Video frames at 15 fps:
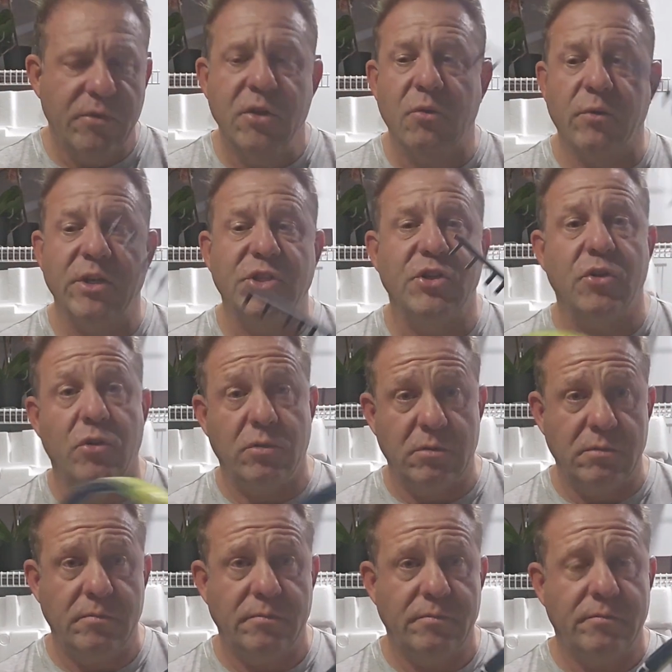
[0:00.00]
original
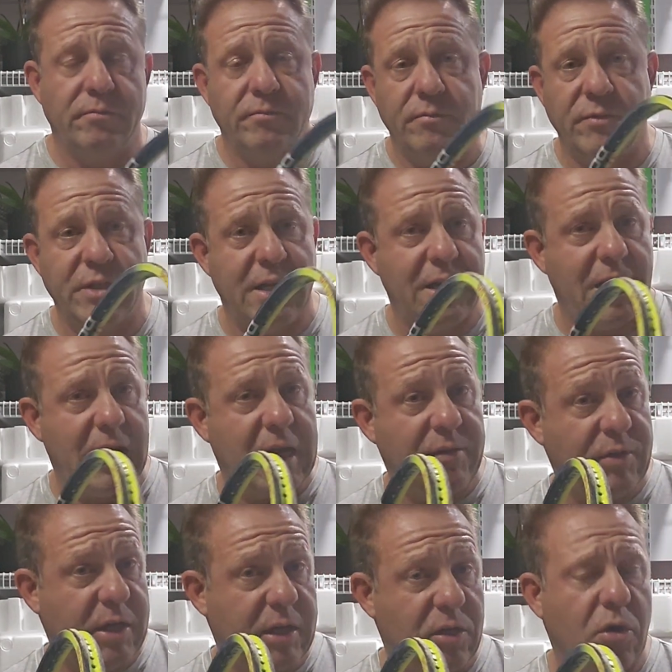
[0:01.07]
did not
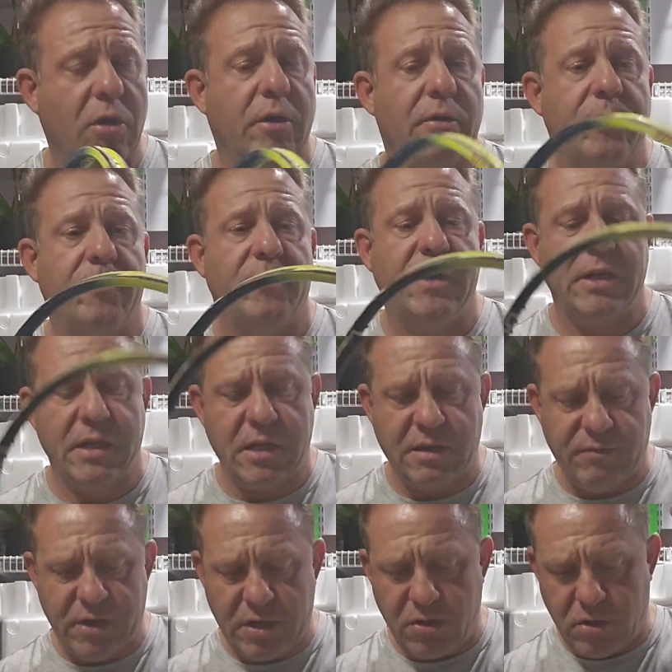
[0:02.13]
have a head guard. They didn't
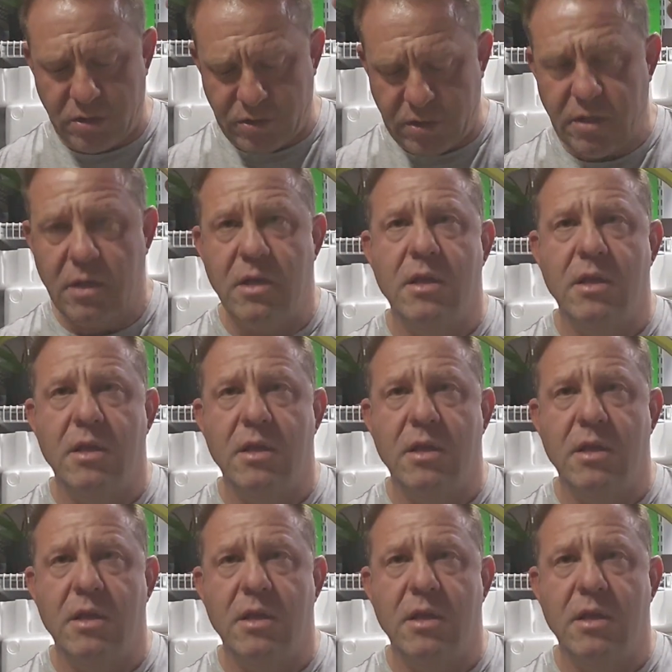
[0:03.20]
have head guards.